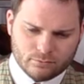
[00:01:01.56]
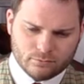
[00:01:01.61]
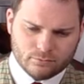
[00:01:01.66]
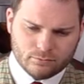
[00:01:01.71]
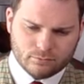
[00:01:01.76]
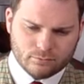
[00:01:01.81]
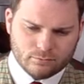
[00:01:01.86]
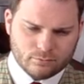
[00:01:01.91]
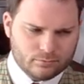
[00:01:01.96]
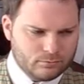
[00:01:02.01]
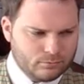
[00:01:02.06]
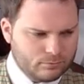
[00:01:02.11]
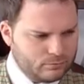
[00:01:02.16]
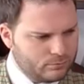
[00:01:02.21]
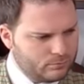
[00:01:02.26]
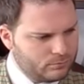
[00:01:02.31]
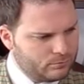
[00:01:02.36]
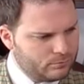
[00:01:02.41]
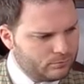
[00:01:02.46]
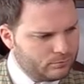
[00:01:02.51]

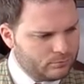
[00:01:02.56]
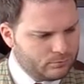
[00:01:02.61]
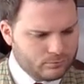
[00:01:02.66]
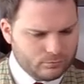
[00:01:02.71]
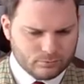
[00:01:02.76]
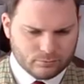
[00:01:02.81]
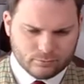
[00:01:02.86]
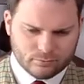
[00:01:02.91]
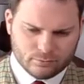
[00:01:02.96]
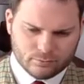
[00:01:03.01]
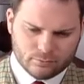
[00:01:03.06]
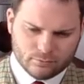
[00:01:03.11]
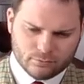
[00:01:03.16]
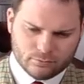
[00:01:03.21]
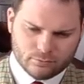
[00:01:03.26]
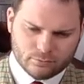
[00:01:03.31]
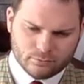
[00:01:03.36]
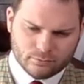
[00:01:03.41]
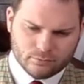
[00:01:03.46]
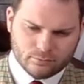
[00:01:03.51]

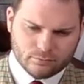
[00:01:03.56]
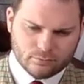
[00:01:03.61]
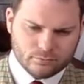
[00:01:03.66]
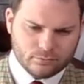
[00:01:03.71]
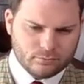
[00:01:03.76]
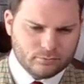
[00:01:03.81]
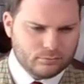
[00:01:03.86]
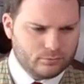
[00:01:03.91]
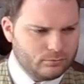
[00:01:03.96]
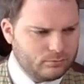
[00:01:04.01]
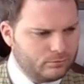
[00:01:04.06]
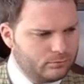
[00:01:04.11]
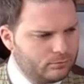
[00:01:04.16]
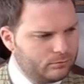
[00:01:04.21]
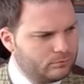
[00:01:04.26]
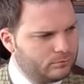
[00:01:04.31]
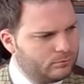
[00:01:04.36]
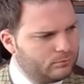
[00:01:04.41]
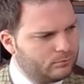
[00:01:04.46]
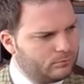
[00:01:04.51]

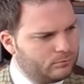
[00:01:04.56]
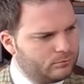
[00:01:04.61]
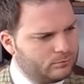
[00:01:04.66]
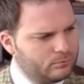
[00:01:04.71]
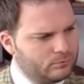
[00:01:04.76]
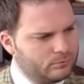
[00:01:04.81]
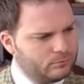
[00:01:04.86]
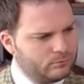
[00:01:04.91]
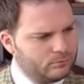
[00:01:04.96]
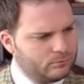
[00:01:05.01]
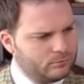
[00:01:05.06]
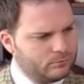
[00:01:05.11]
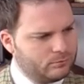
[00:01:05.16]
[no speech]